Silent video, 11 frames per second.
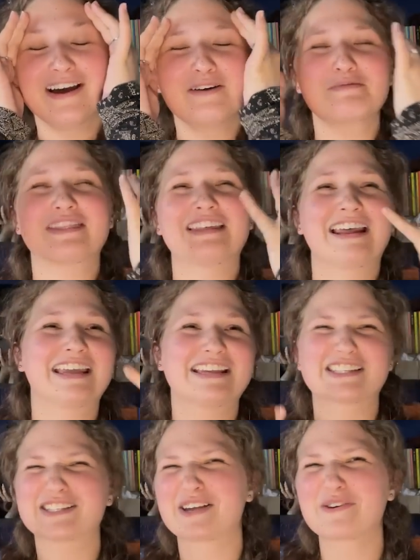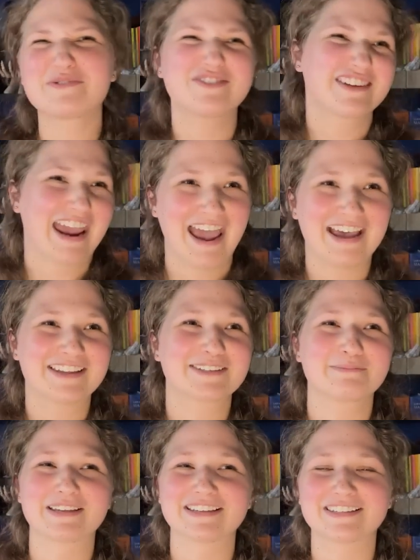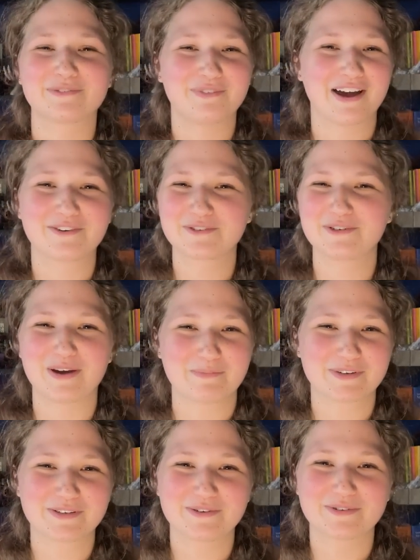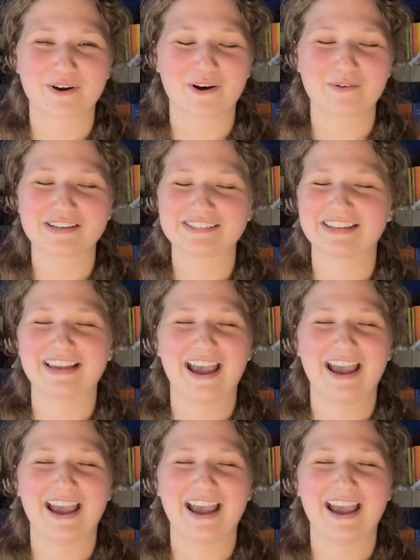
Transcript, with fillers: But then I get so jazzed because the final two episodes are always like